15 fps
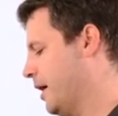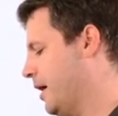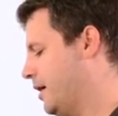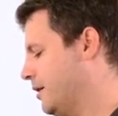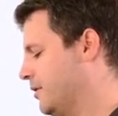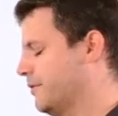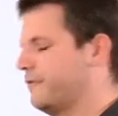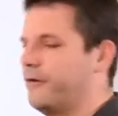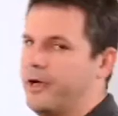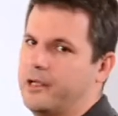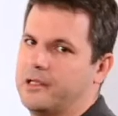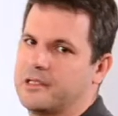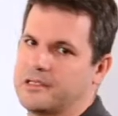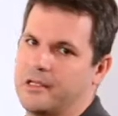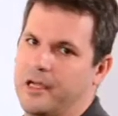And in the
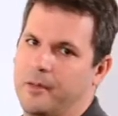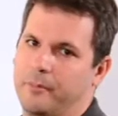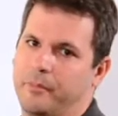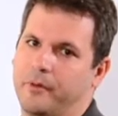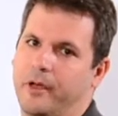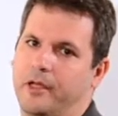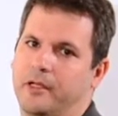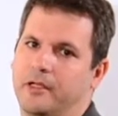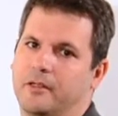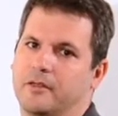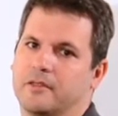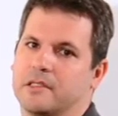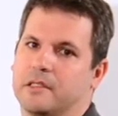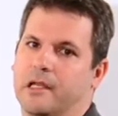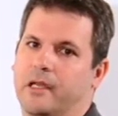final step, I need
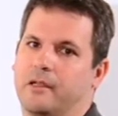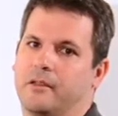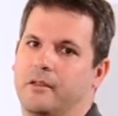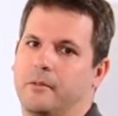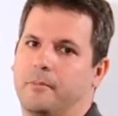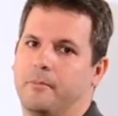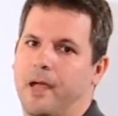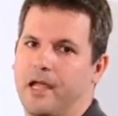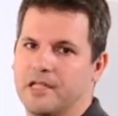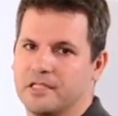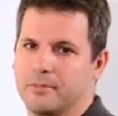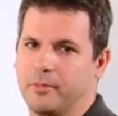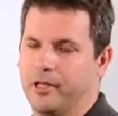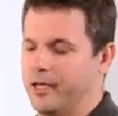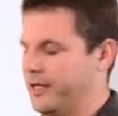to select the
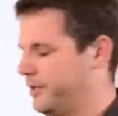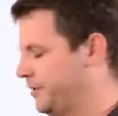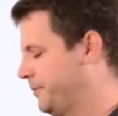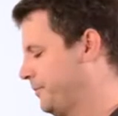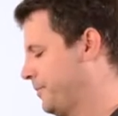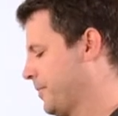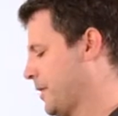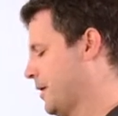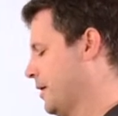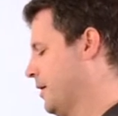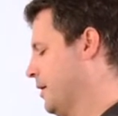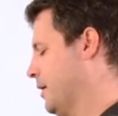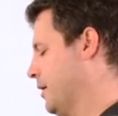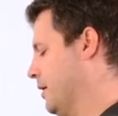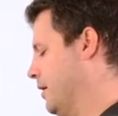base plate.
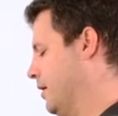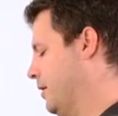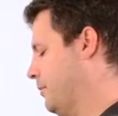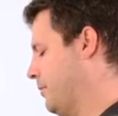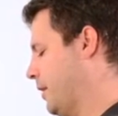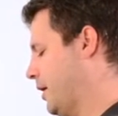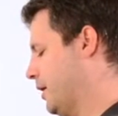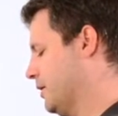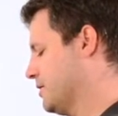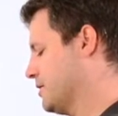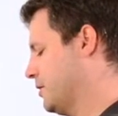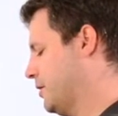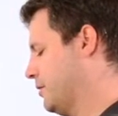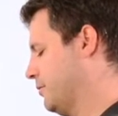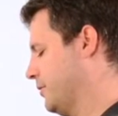I'll
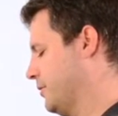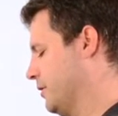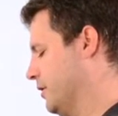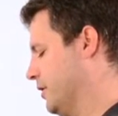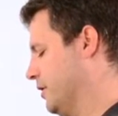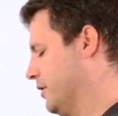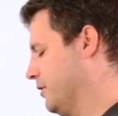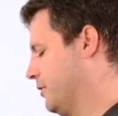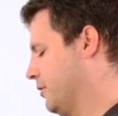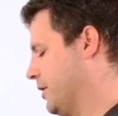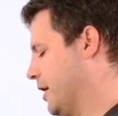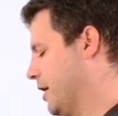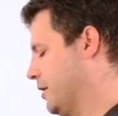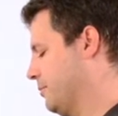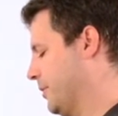start with a
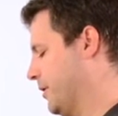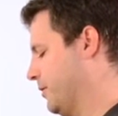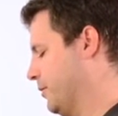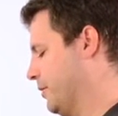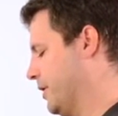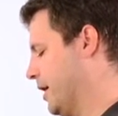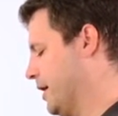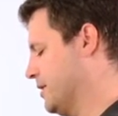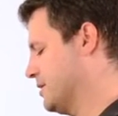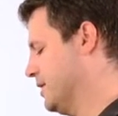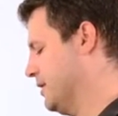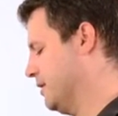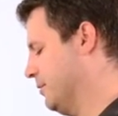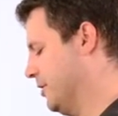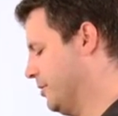38 by 38
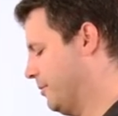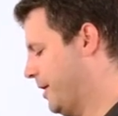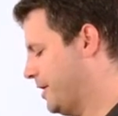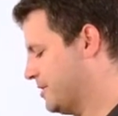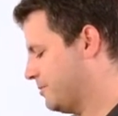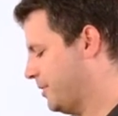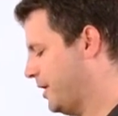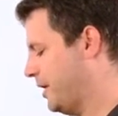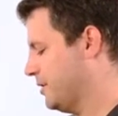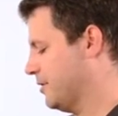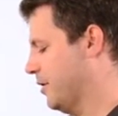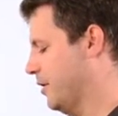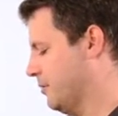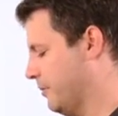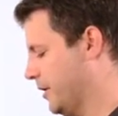centimeter base plate
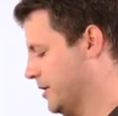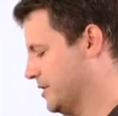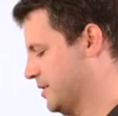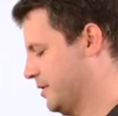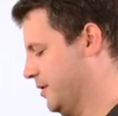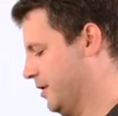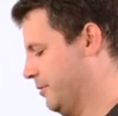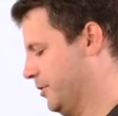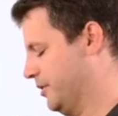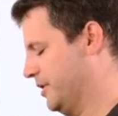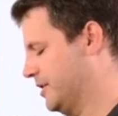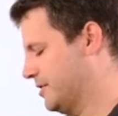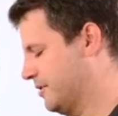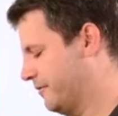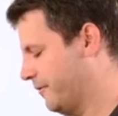on my Secabo
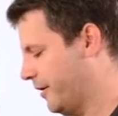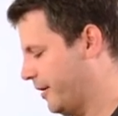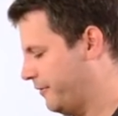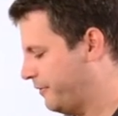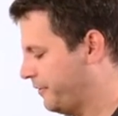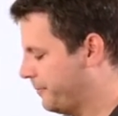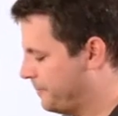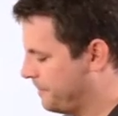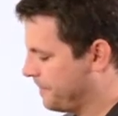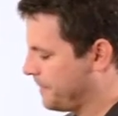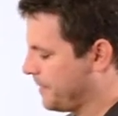TC5.